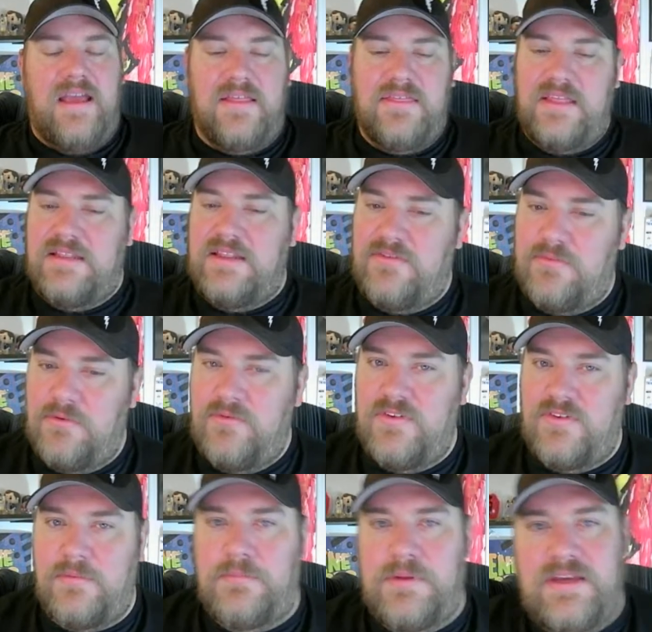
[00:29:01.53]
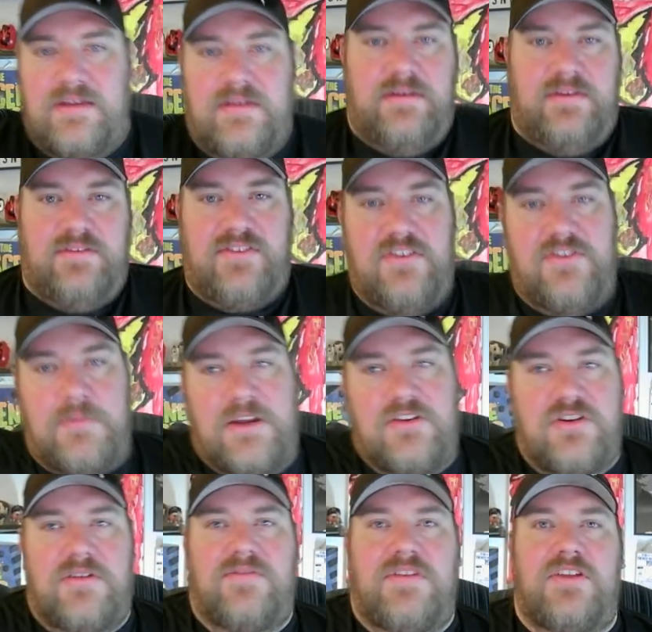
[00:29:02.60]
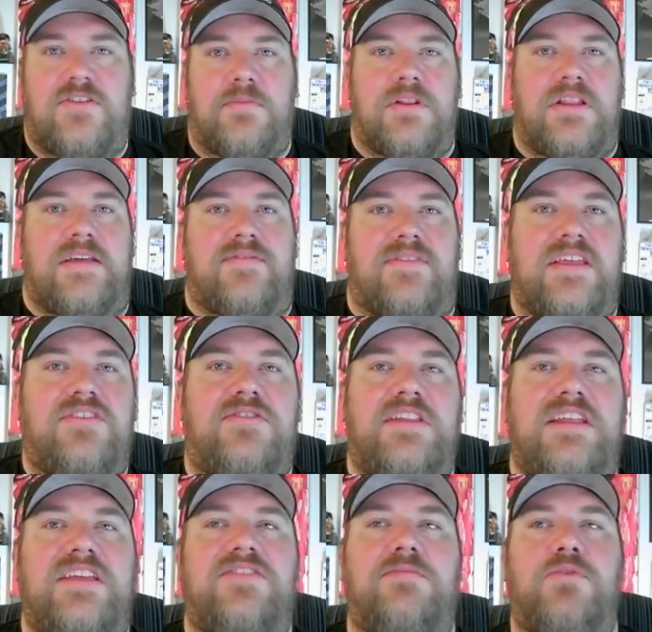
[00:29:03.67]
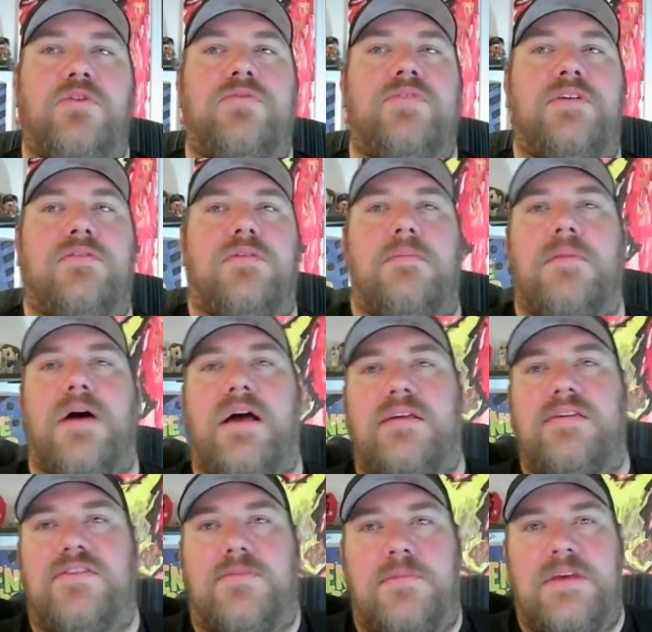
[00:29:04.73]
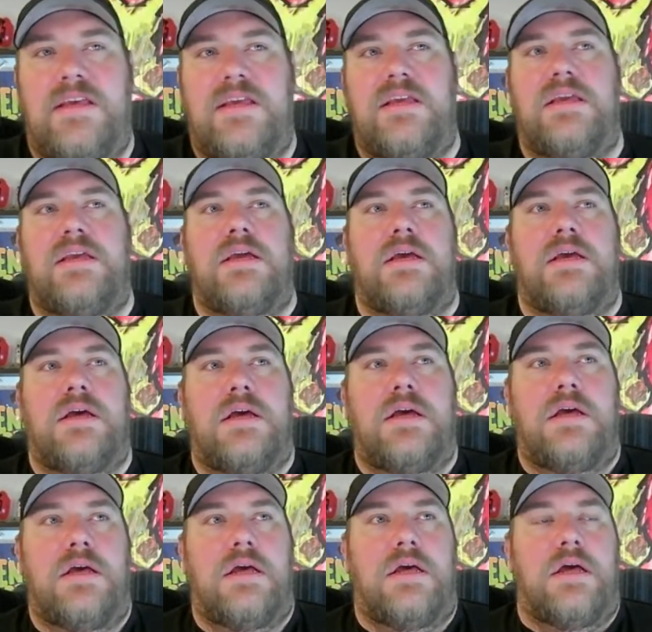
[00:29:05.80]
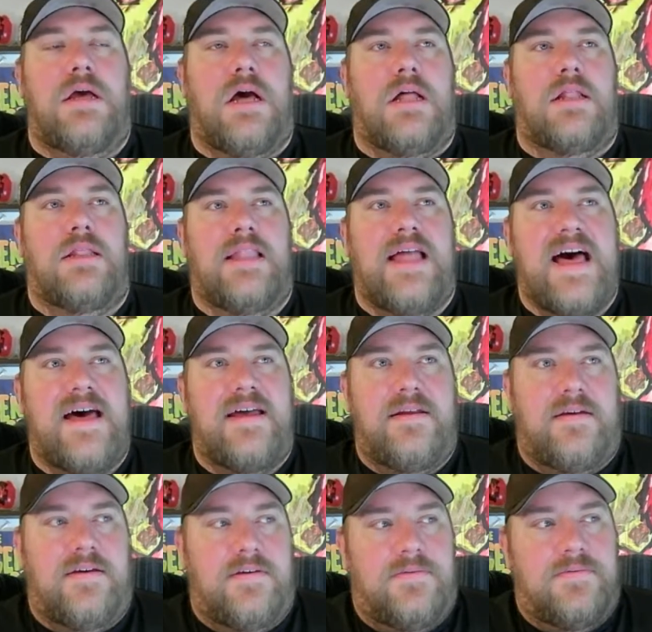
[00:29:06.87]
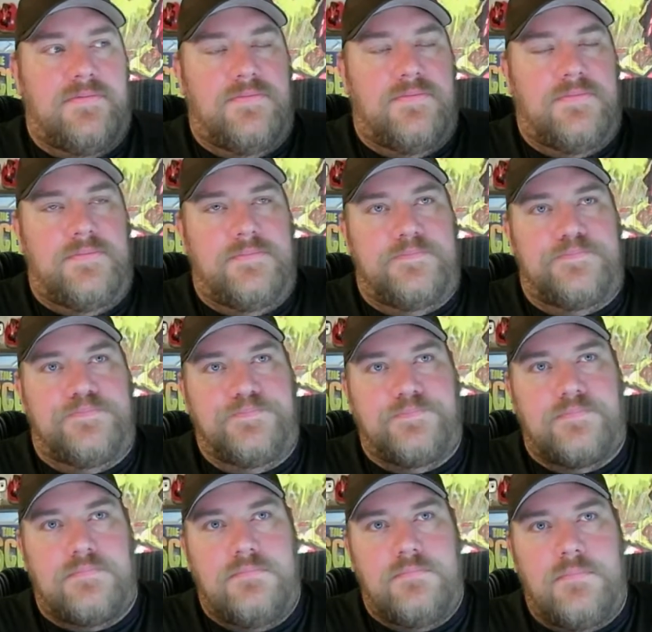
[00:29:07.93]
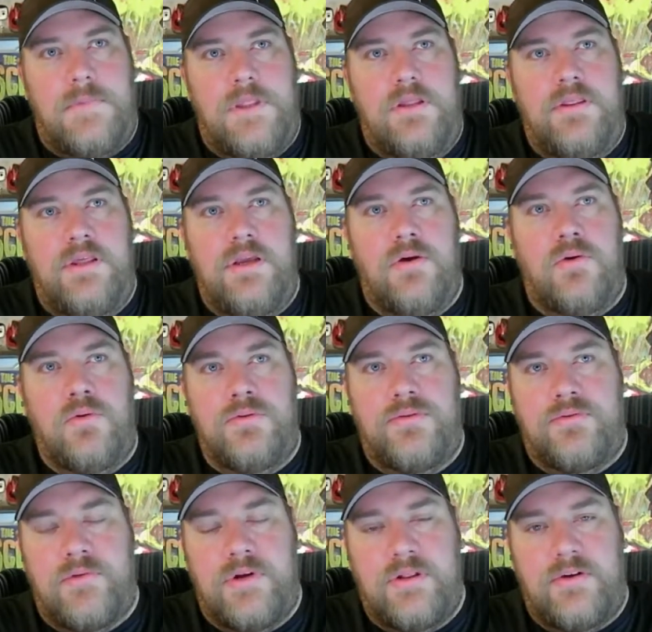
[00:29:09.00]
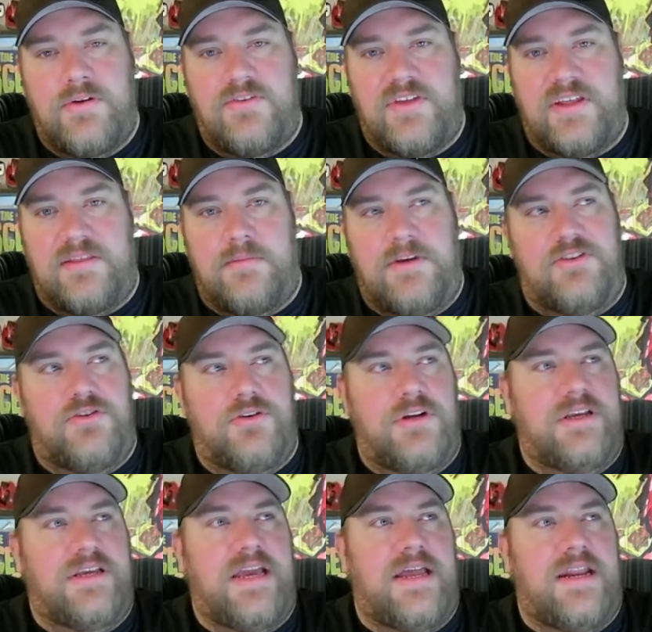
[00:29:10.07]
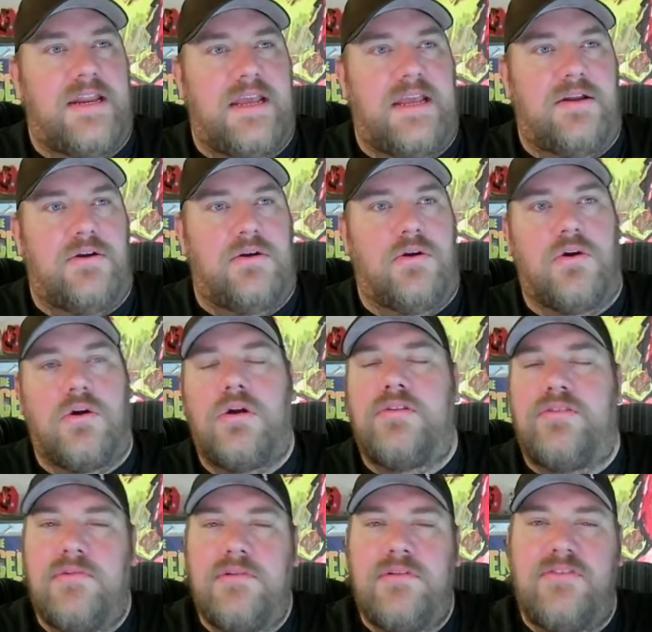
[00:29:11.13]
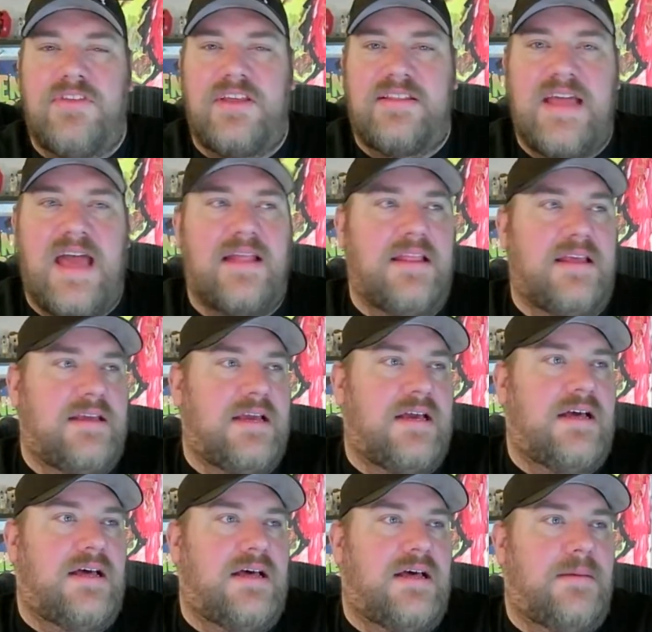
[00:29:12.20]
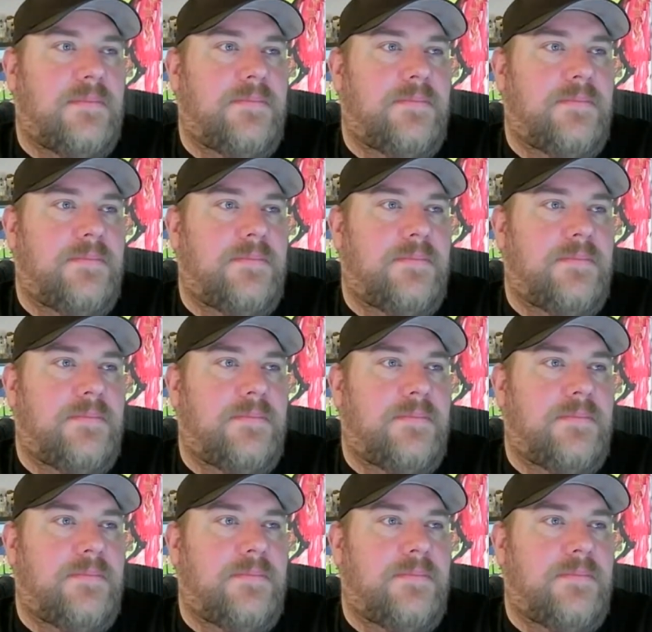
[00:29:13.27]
think this movie is a big suspension of disbelief. This movie reminds me a lot of the old thrillers, like The Manchurian Candidate, or thrillers like that, like a